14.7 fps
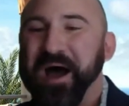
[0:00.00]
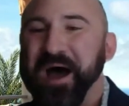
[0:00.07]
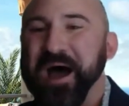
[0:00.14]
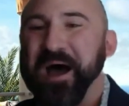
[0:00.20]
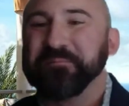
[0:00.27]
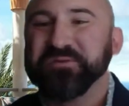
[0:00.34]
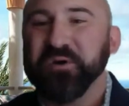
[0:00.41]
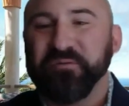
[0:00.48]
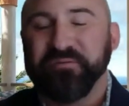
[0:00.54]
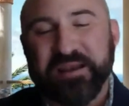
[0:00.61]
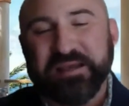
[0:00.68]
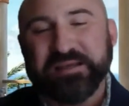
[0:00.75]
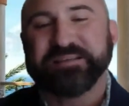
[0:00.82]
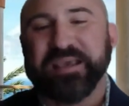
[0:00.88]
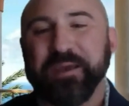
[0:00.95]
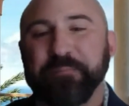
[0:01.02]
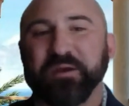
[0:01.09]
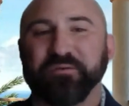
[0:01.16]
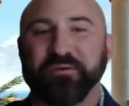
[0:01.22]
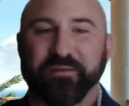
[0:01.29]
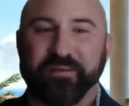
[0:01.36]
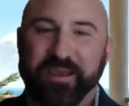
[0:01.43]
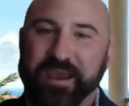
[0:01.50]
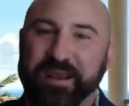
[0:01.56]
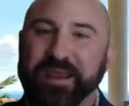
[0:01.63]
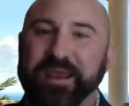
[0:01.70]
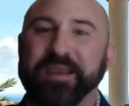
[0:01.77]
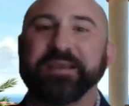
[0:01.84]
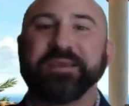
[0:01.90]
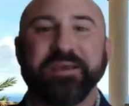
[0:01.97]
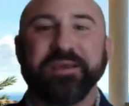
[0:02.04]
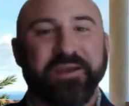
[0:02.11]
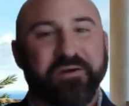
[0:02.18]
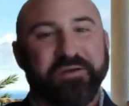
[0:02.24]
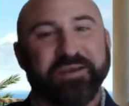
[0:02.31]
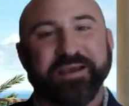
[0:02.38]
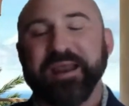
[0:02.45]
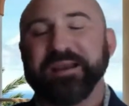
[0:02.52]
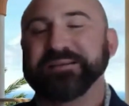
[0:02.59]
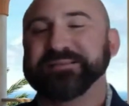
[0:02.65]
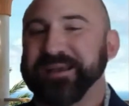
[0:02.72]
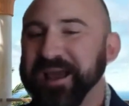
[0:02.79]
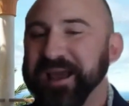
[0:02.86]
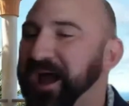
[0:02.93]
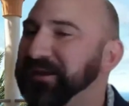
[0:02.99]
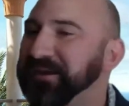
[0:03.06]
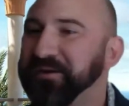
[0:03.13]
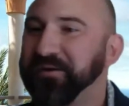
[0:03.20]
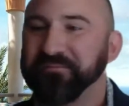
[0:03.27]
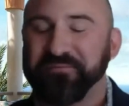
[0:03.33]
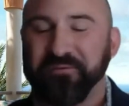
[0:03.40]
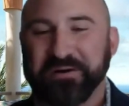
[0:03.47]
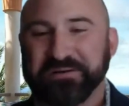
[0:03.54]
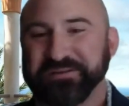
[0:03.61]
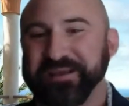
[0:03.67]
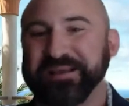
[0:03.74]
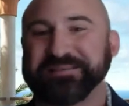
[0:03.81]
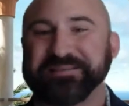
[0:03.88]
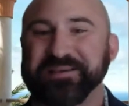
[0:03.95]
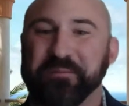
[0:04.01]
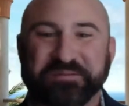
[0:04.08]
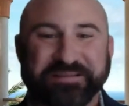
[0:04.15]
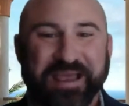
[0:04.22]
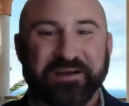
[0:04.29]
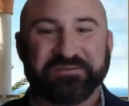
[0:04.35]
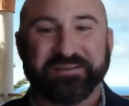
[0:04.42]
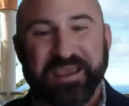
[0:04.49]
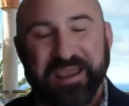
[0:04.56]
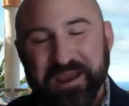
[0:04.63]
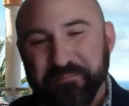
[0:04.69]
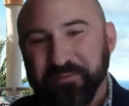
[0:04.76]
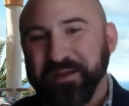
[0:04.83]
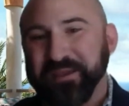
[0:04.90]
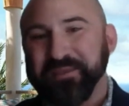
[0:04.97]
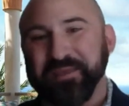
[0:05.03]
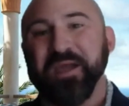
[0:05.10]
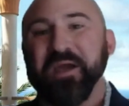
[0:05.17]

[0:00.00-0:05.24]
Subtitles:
So if it is gaming related, you kind of say, unfortunately, it's the ups and downs of gambling.